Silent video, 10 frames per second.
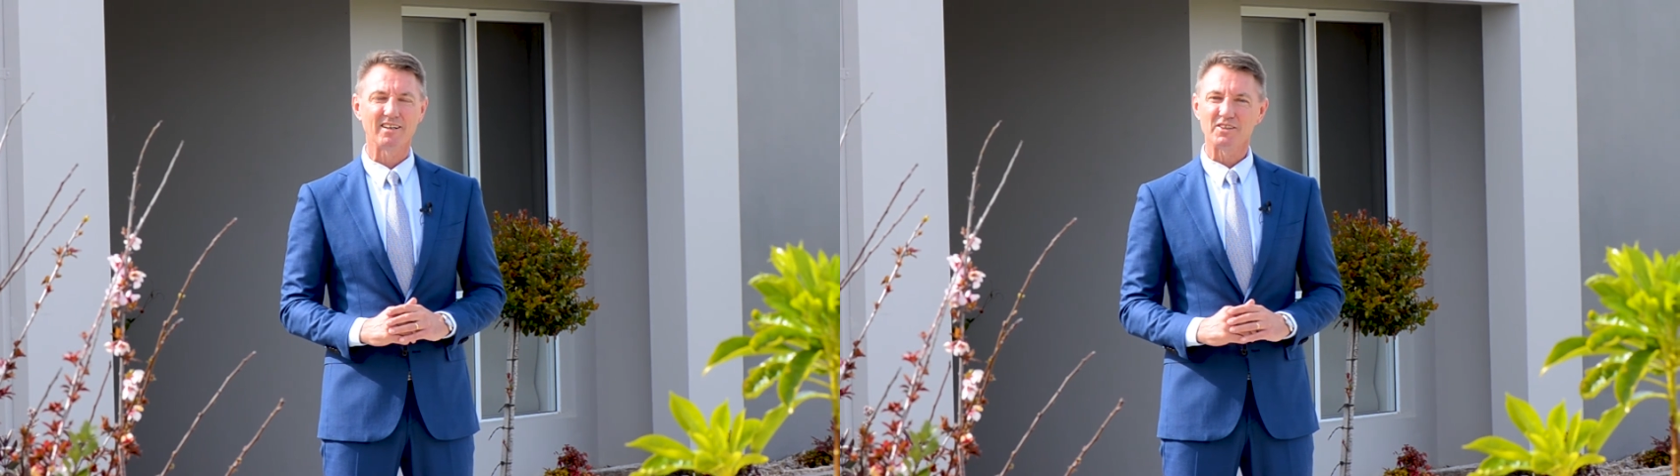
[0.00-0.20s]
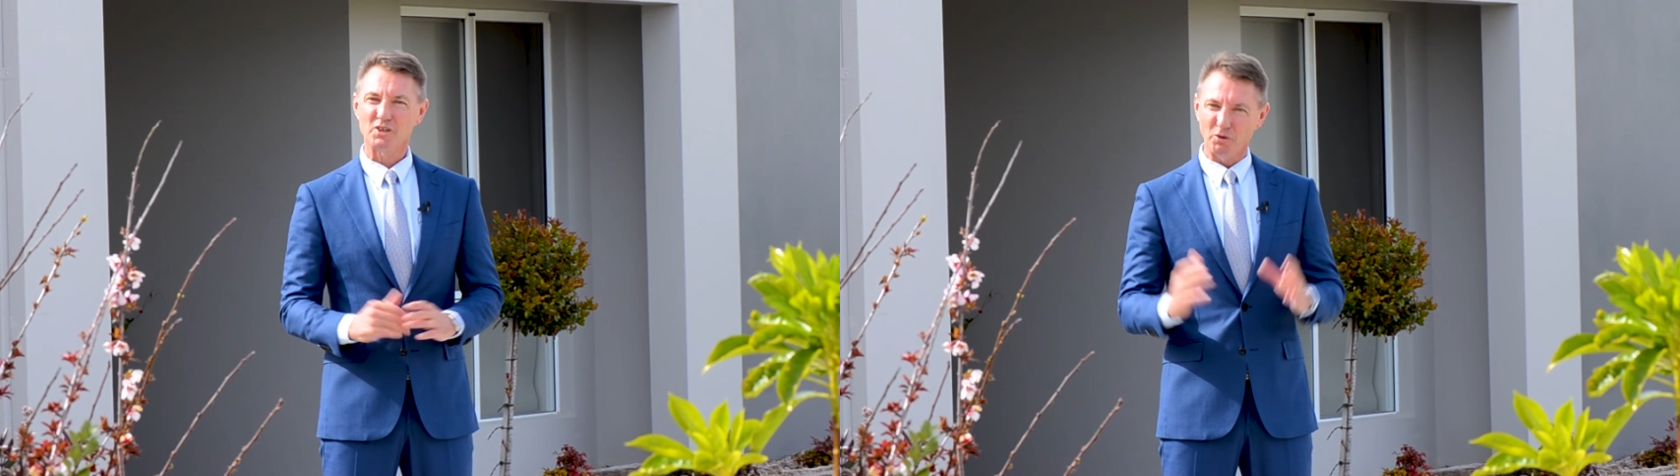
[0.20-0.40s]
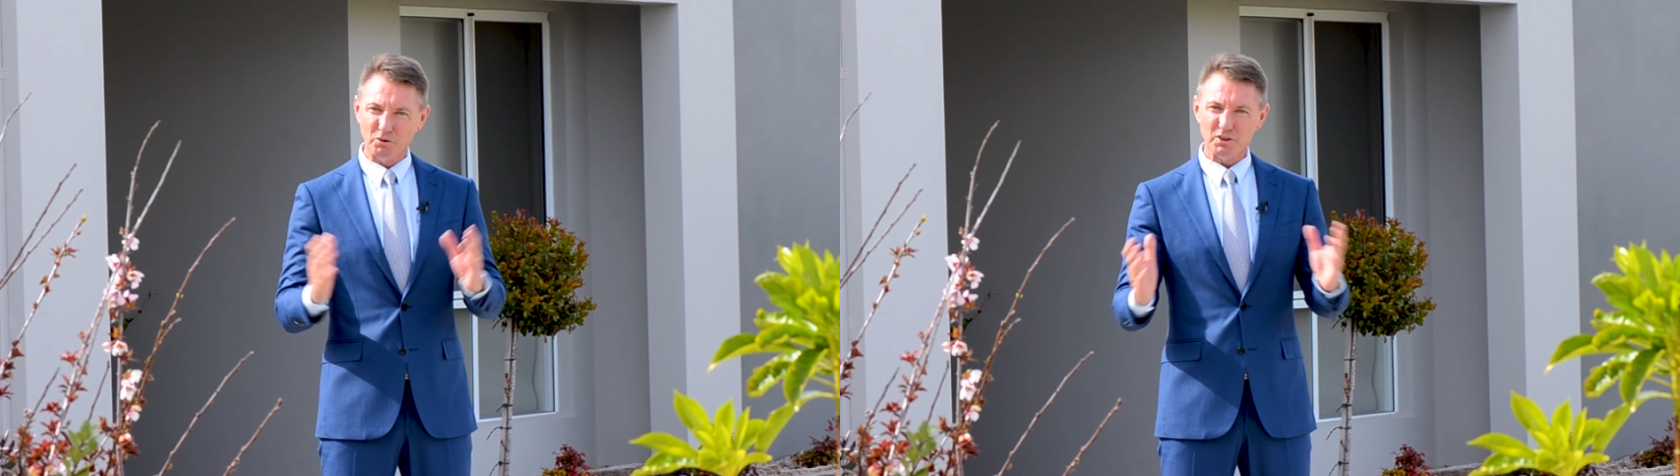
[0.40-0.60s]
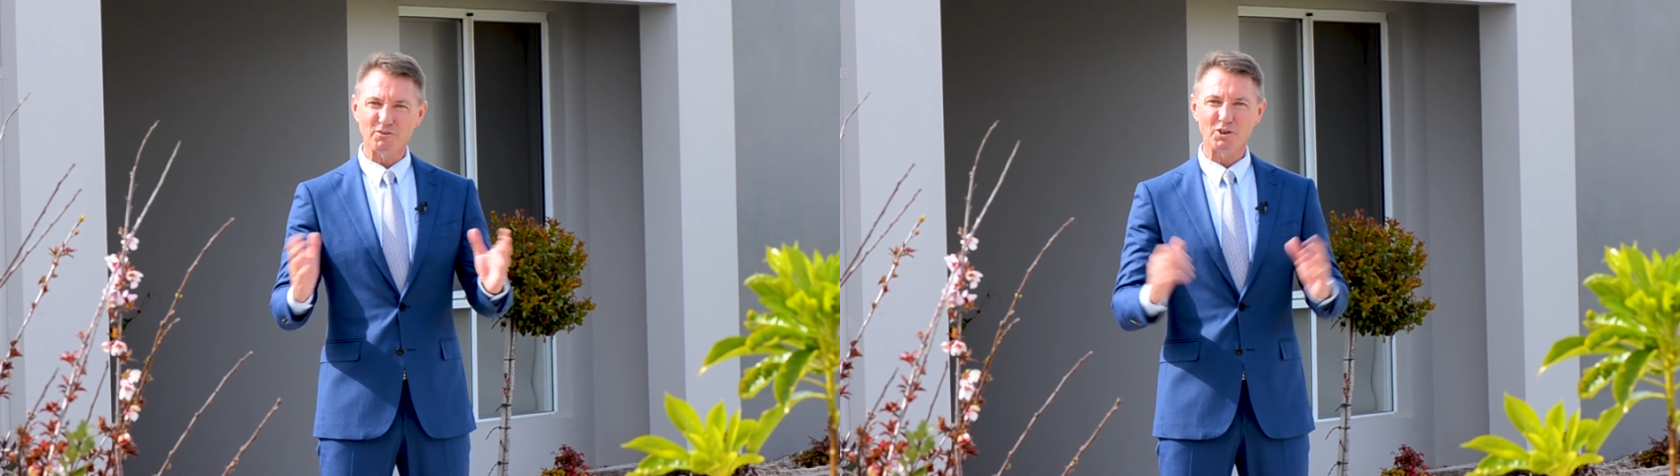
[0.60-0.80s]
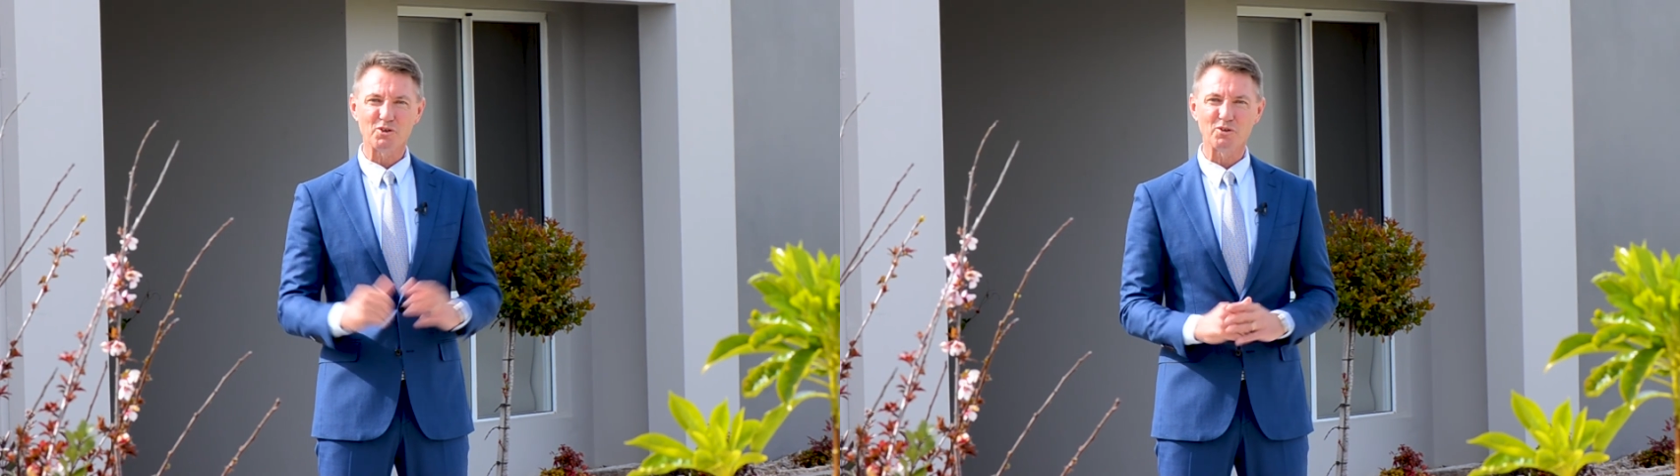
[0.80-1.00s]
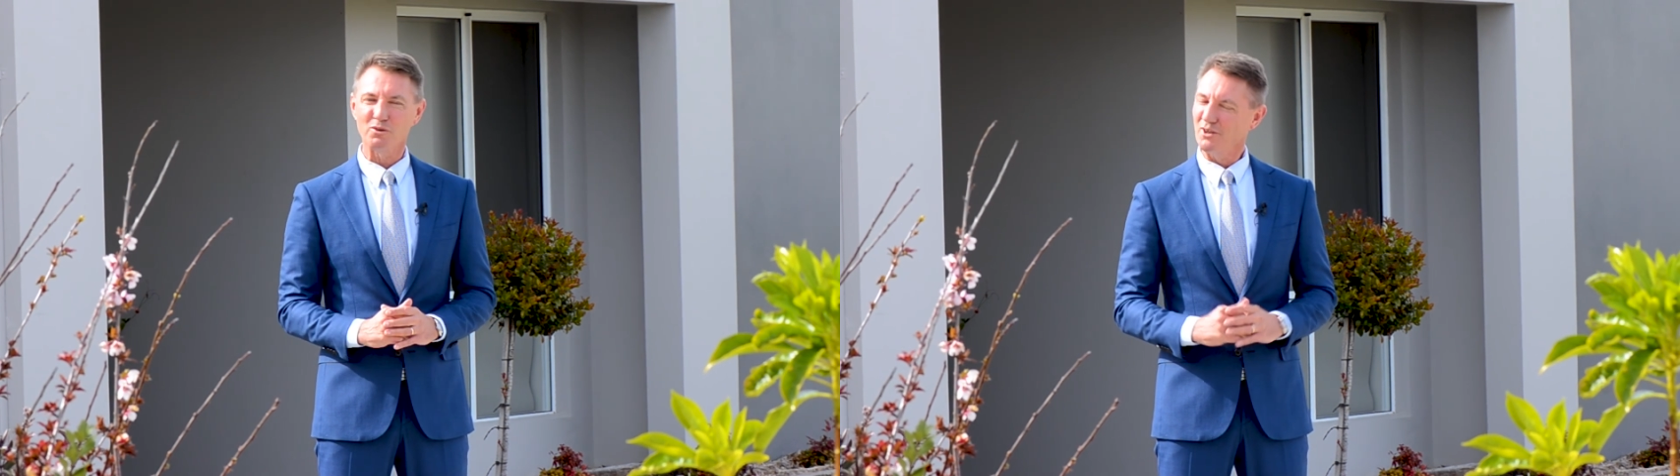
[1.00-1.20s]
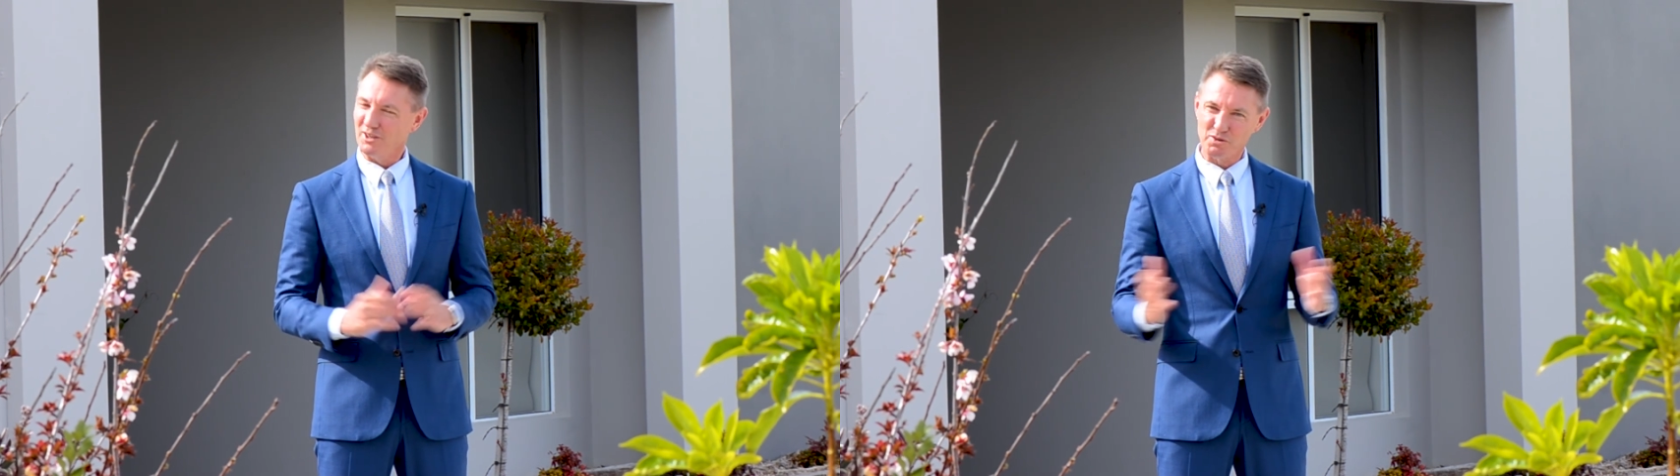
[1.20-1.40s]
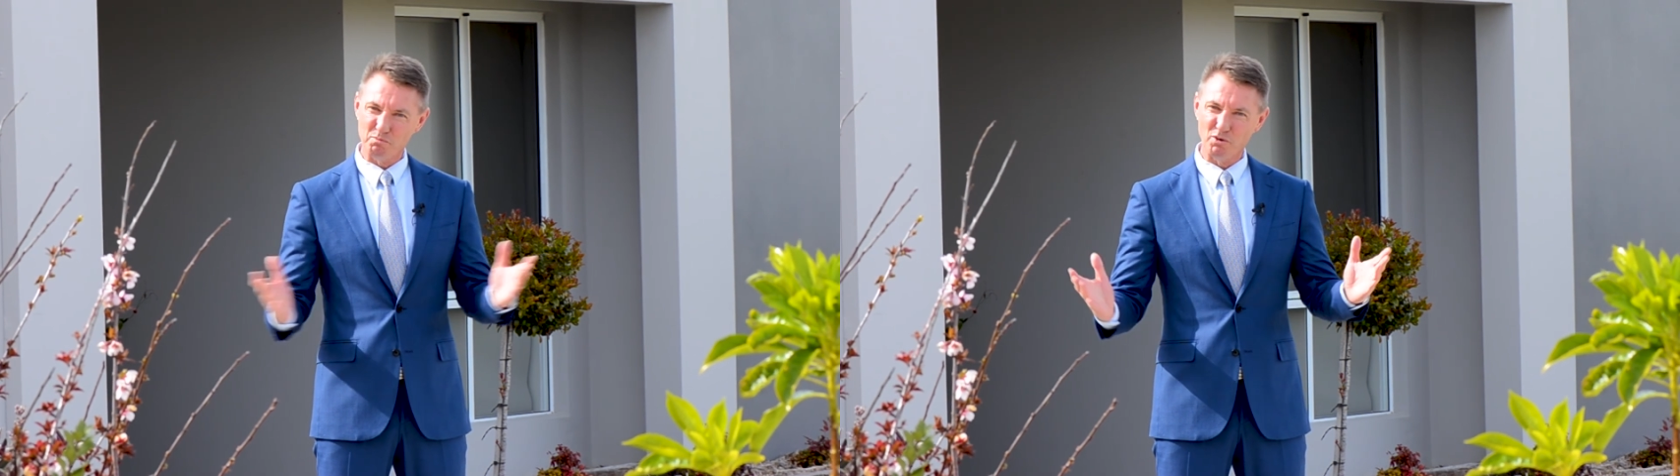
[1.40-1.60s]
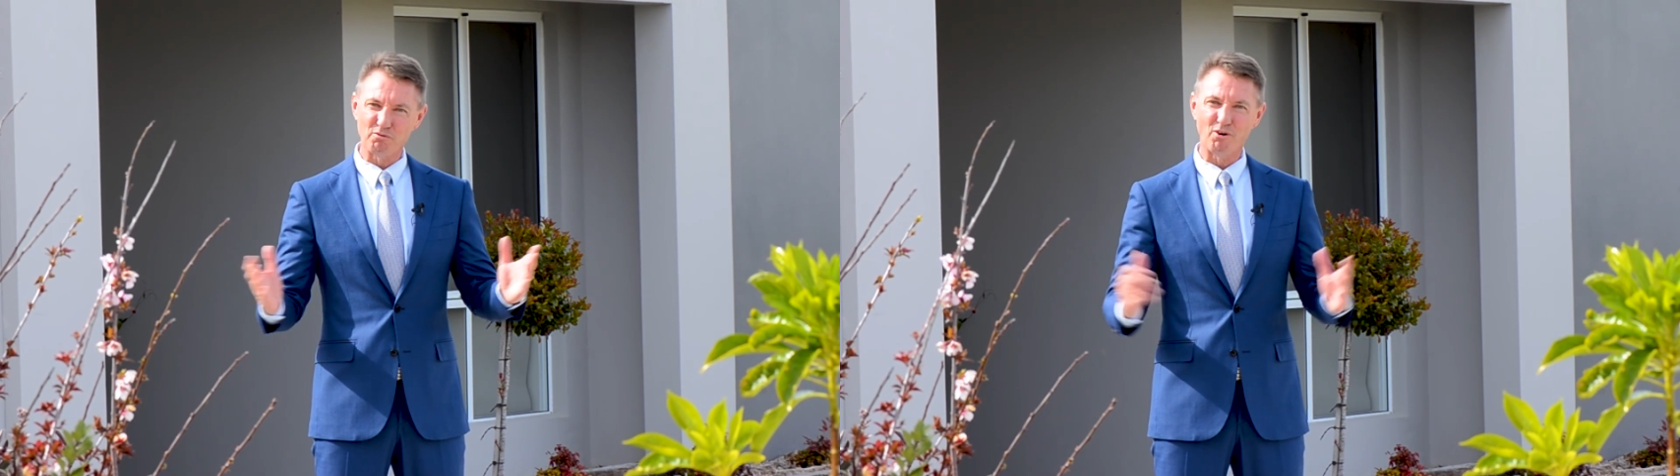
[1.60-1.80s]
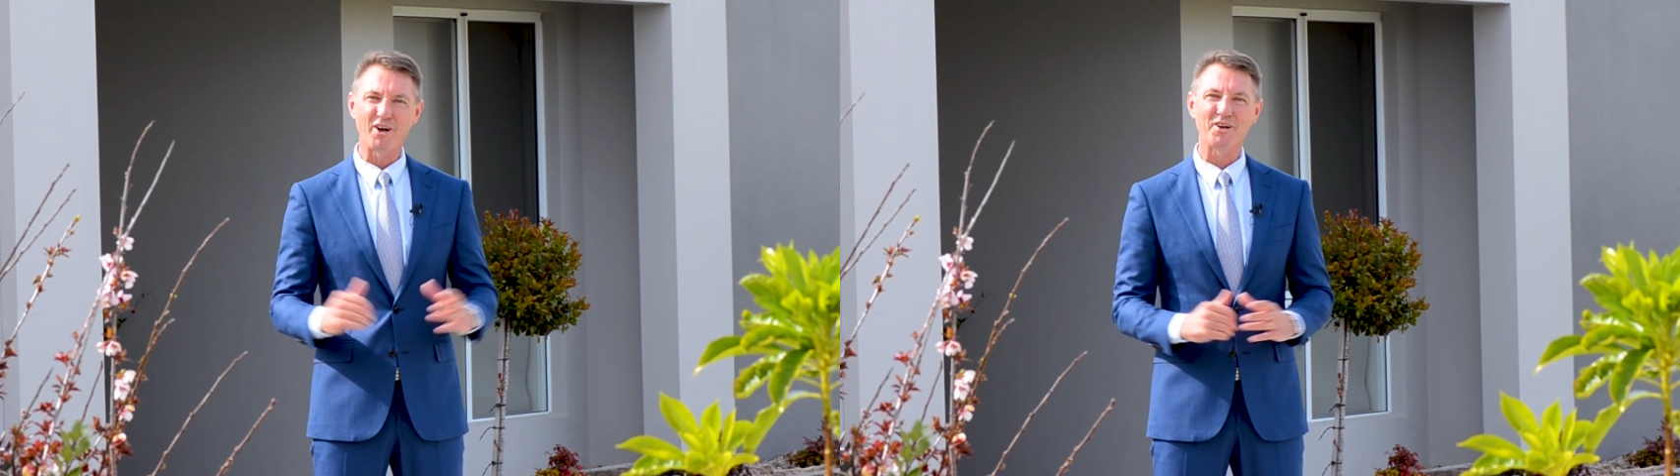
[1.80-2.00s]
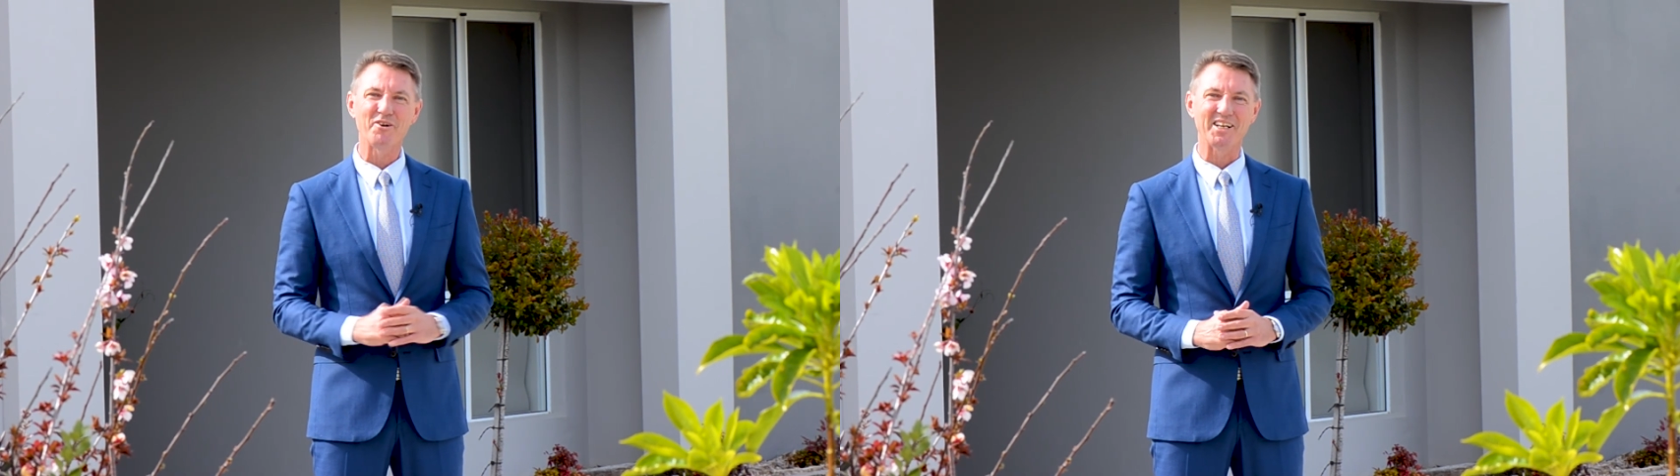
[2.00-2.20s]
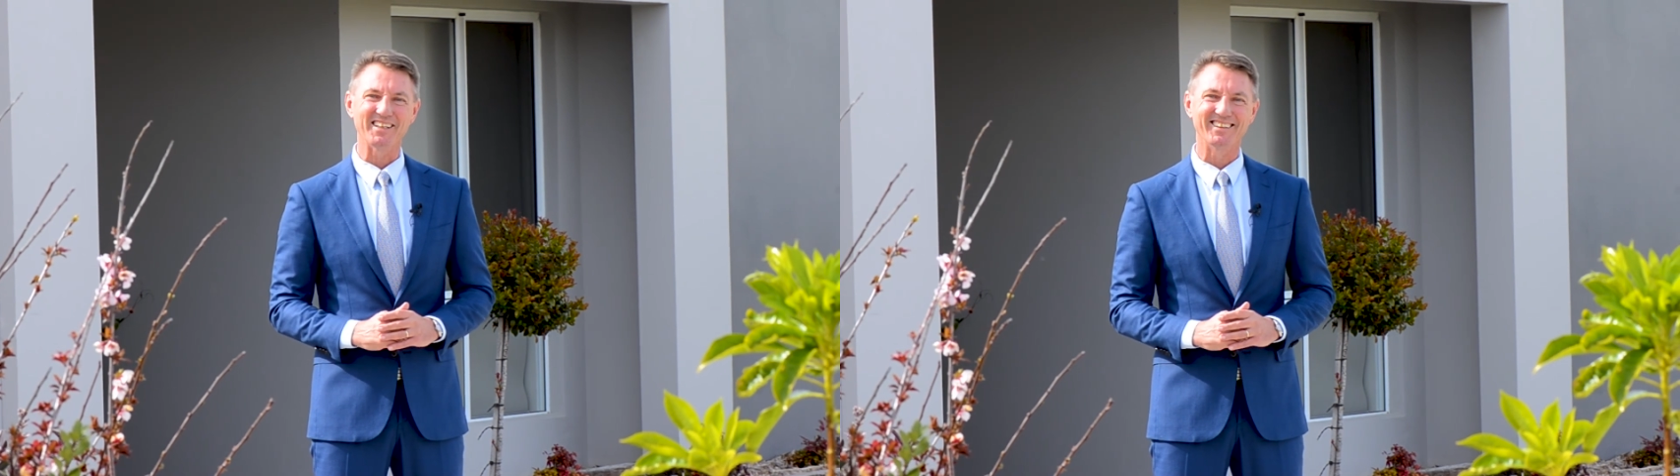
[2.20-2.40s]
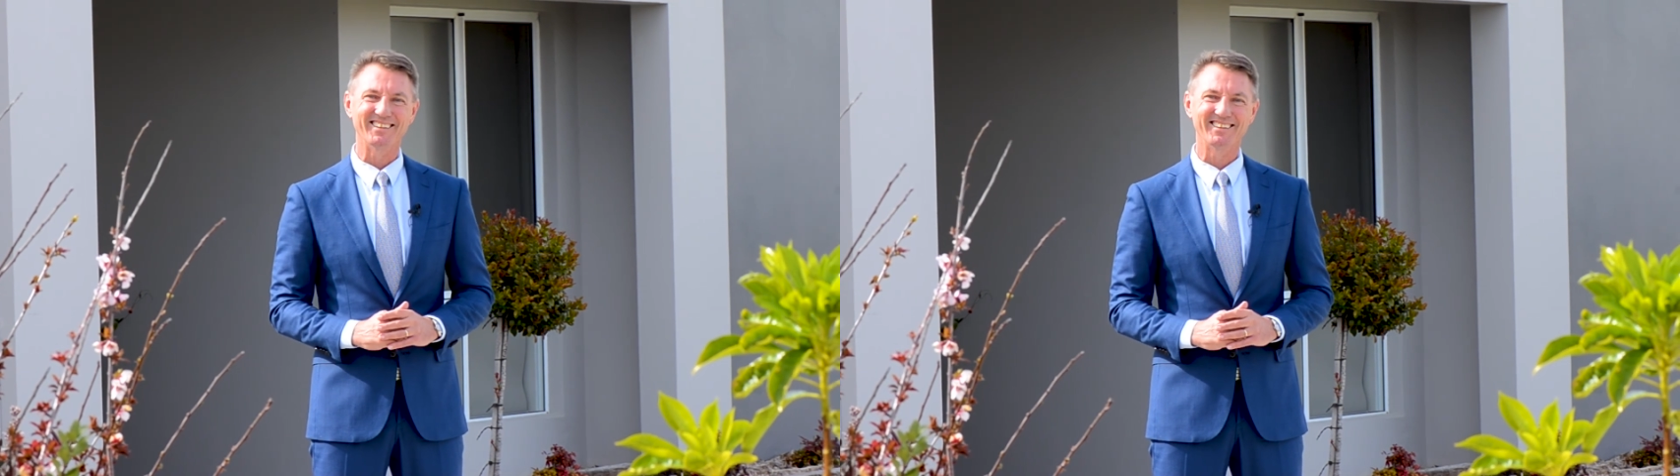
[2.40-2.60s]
so all you've got to do is move right on in.